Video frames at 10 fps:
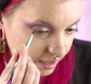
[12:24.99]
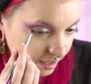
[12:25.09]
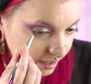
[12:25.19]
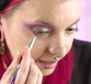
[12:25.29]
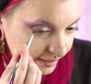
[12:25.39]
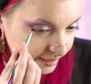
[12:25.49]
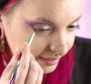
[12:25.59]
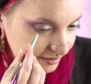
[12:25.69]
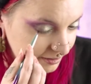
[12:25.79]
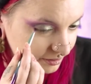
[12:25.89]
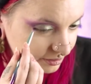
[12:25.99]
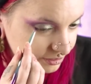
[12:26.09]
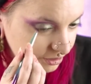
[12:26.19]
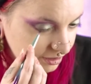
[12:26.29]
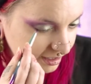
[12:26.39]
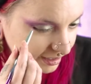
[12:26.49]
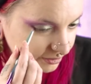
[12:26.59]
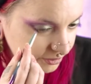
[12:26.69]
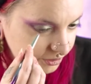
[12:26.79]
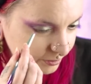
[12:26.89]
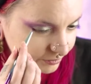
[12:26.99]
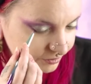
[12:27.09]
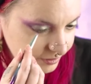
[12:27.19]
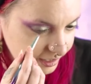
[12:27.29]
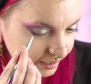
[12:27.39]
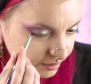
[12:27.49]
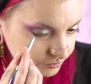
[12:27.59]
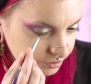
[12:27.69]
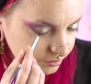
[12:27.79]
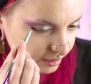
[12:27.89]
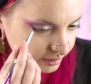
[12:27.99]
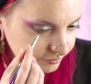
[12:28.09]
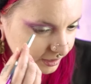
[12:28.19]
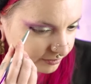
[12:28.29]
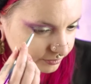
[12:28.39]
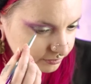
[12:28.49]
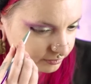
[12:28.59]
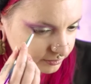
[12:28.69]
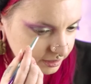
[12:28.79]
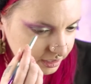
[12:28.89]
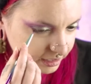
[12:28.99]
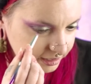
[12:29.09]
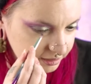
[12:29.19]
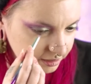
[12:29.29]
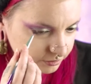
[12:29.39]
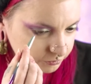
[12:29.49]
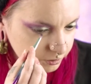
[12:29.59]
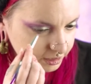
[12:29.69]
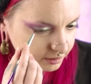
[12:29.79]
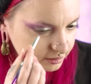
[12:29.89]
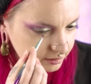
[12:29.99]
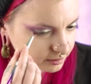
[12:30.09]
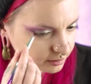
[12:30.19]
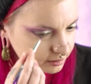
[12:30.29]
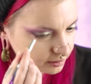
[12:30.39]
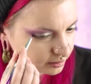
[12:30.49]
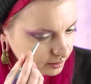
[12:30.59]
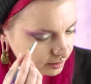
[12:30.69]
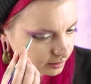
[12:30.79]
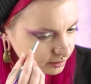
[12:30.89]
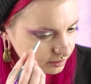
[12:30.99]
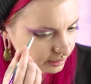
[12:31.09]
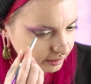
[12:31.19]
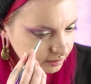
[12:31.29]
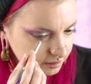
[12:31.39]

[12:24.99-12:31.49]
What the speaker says: I thought, I don't know if any of you kind of have an idea of what, like,